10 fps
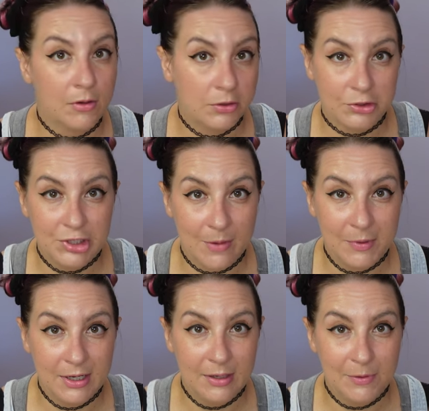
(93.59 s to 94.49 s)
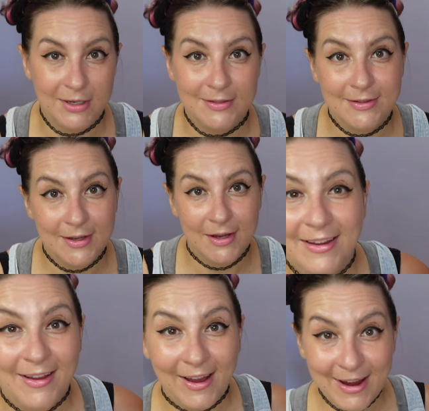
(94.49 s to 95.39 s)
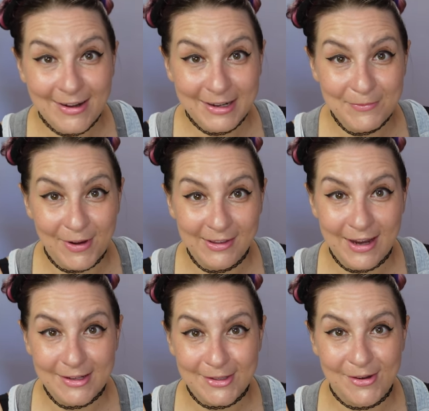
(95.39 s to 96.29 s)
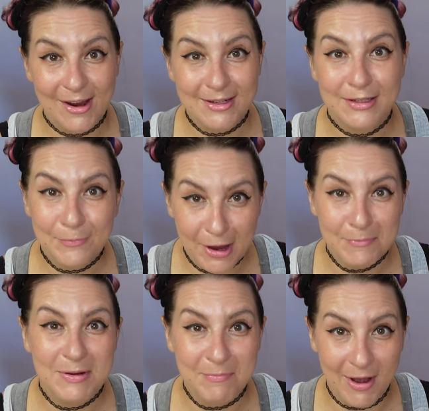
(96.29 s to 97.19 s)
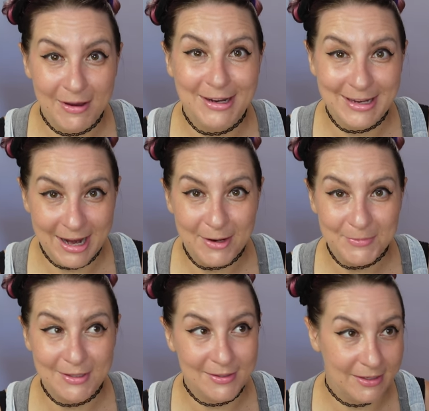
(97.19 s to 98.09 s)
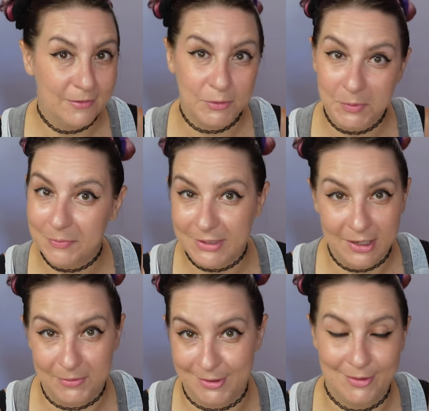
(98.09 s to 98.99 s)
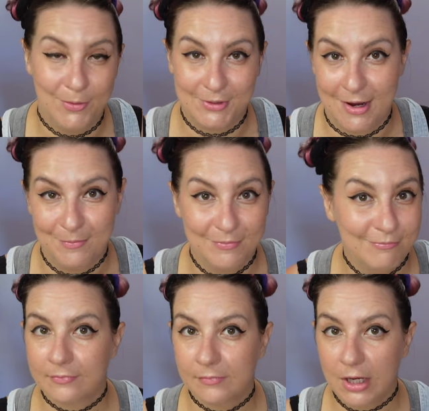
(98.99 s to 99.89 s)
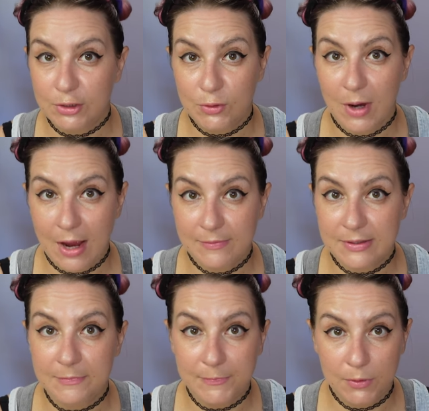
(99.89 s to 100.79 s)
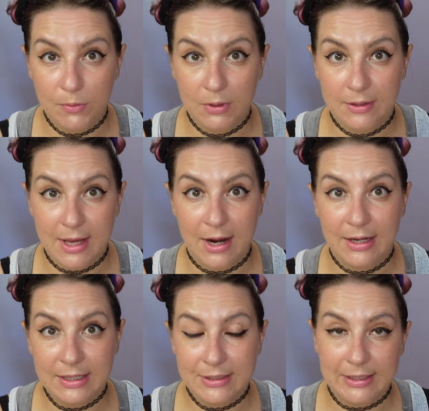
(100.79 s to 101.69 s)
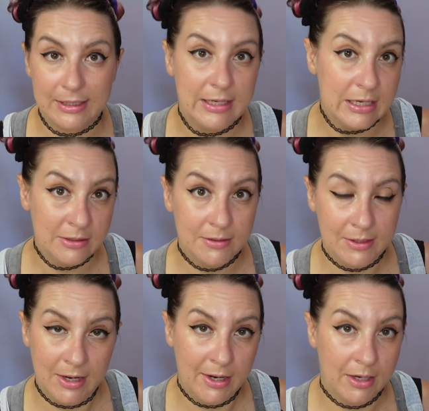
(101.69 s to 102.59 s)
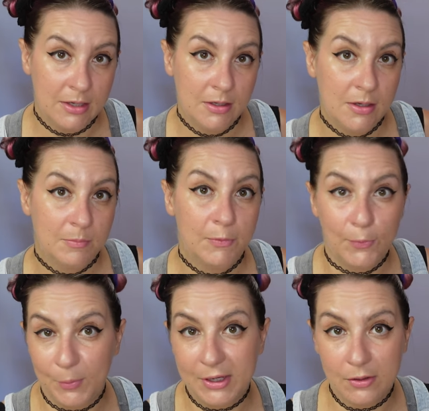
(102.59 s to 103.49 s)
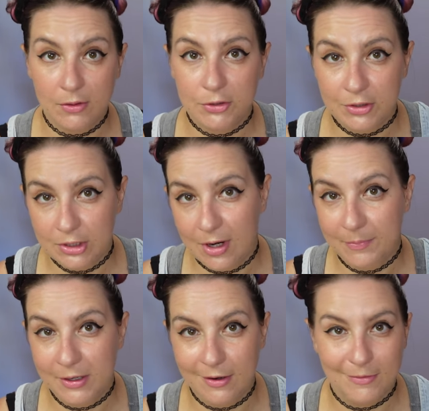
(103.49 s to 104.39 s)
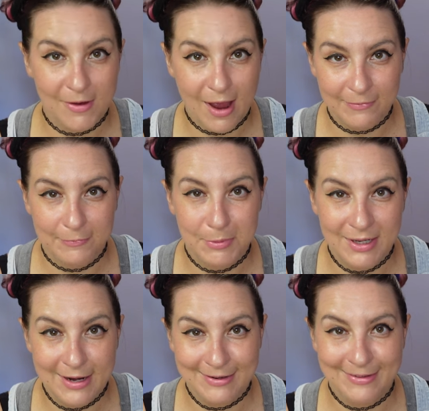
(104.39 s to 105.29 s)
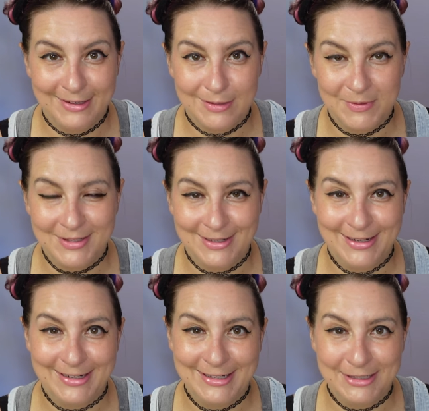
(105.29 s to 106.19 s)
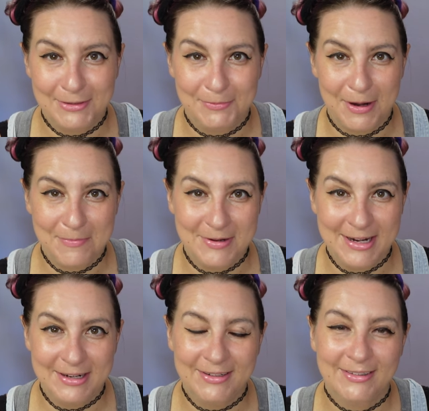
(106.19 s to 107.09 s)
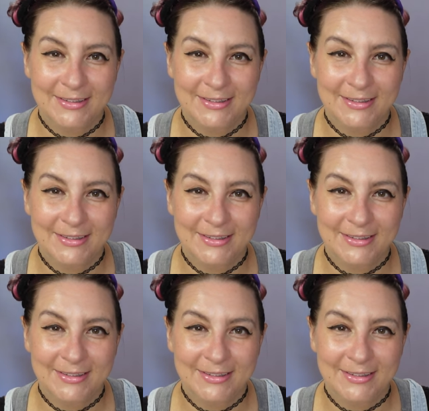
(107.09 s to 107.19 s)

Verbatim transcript: grocery shopping anyways, and I can finally ask you guys if I've been buying yams instead of sweet potatoes this whole time. I do have some food that I need to get eaten today. Before we go grocery shopping, I have half of a banana that's been sitting here ripening